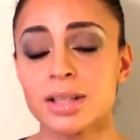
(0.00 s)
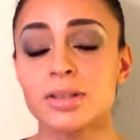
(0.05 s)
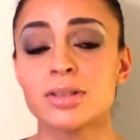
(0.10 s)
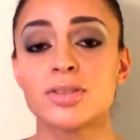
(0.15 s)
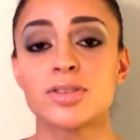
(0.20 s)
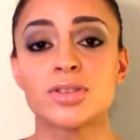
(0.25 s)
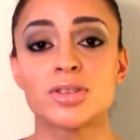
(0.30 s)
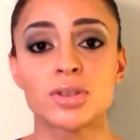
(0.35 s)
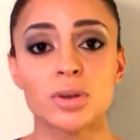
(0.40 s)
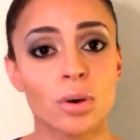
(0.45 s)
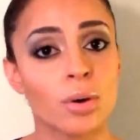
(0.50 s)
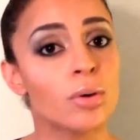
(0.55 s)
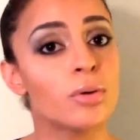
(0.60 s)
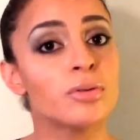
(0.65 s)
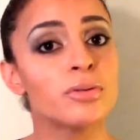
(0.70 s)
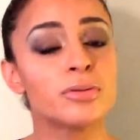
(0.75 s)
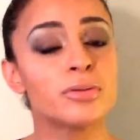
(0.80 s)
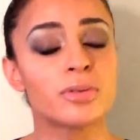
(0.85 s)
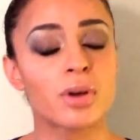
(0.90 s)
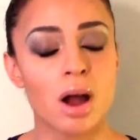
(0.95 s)
And so
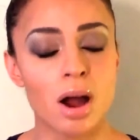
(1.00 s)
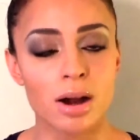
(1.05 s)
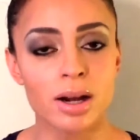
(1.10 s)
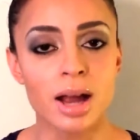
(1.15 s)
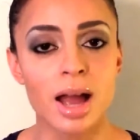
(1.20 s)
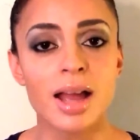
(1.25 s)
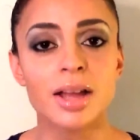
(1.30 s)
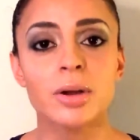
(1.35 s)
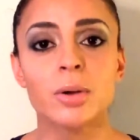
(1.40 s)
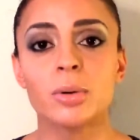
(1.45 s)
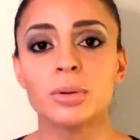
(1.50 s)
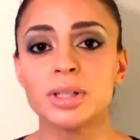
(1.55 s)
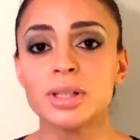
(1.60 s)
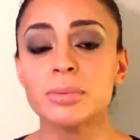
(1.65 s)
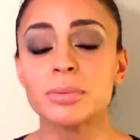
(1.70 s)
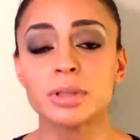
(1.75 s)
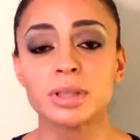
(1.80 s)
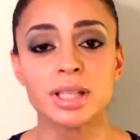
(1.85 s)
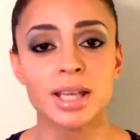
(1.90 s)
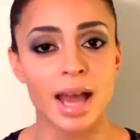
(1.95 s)
far, I only
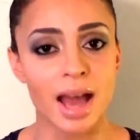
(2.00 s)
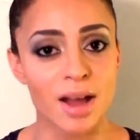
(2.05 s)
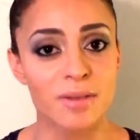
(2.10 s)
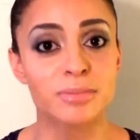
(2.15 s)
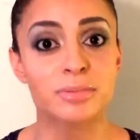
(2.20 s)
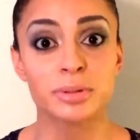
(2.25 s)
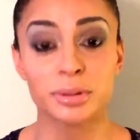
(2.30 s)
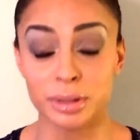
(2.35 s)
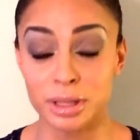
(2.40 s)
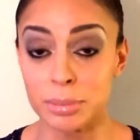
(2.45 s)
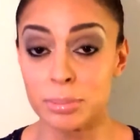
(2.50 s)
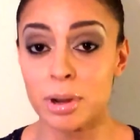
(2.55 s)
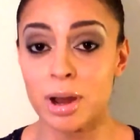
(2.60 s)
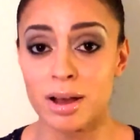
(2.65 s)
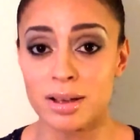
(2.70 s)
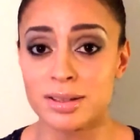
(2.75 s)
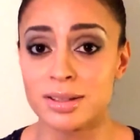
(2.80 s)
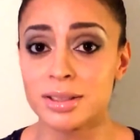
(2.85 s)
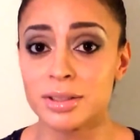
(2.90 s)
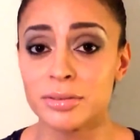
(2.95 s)
really have really
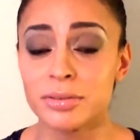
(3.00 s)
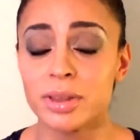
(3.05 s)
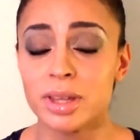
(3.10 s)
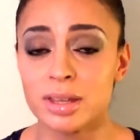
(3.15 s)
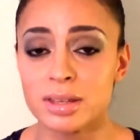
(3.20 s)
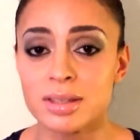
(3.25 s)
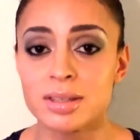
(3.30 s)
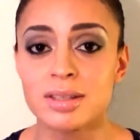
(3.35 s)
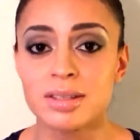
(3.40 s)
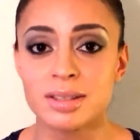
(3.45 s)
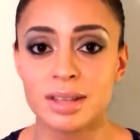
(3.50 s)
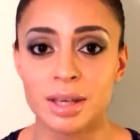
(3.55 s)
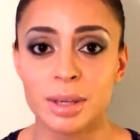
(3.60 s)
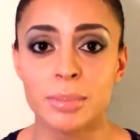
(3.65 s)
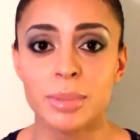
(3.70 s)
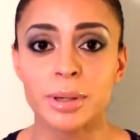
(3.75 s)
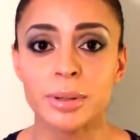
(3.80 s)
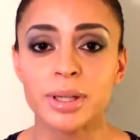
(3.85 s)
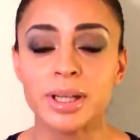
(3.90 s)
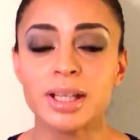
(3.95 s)
positive things to say
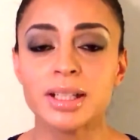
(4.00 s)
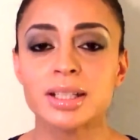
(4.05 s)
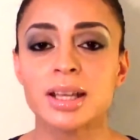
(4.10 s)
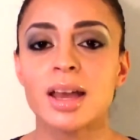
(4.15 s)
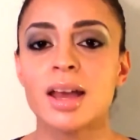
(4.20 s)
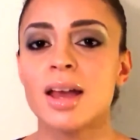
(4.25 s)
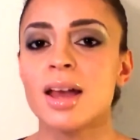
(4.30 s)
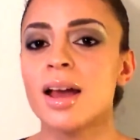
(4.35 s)
about it.